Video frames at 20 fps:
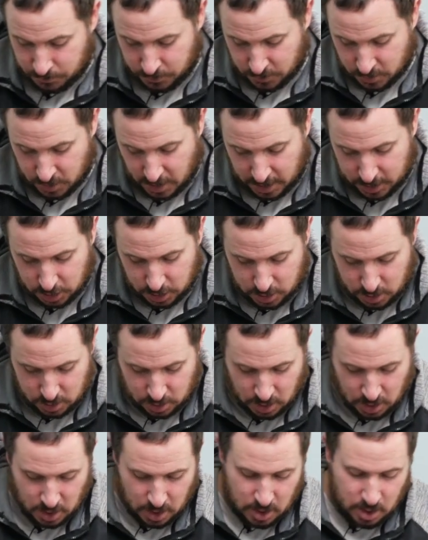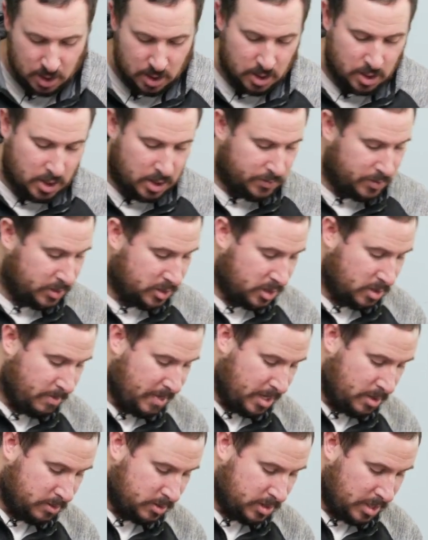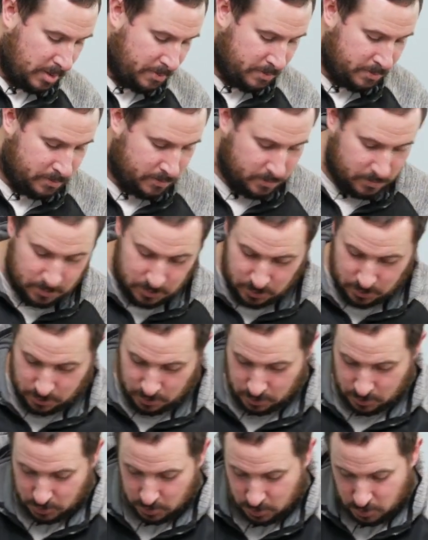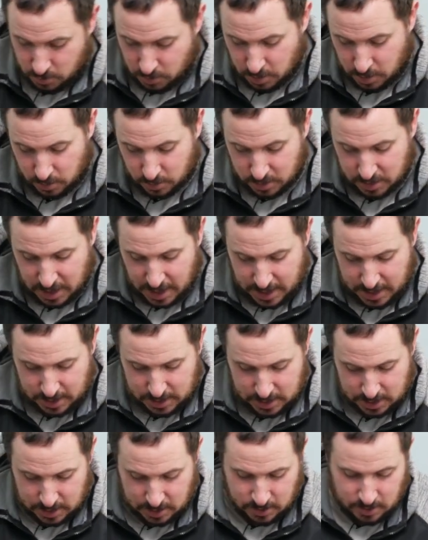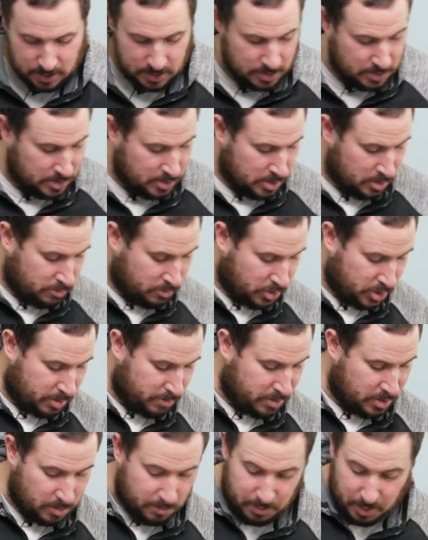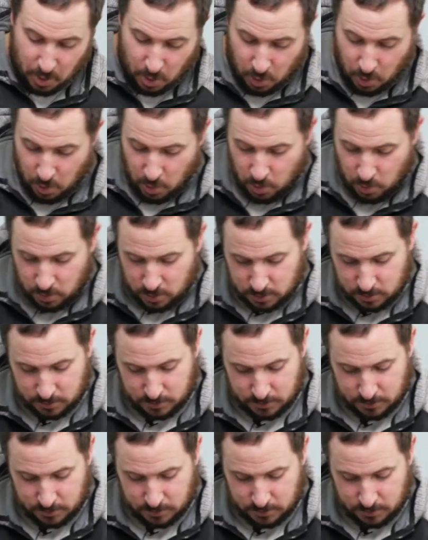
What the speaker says: So I just cut these tomatoes up to a little dice, put them in the bowl.